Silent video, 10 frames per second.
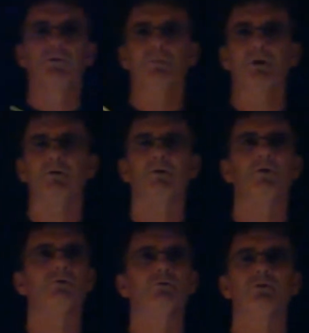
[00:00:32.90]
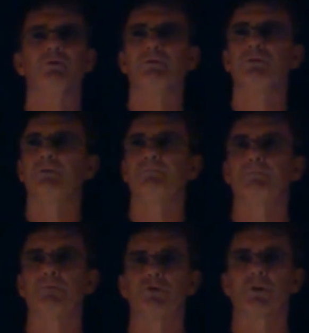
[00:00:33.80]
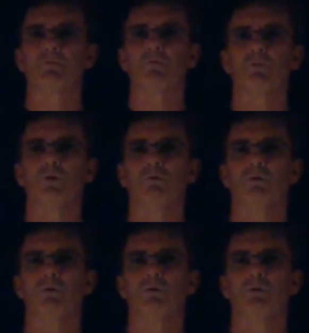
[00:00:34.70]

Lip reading: about all the stuff in chapter 12.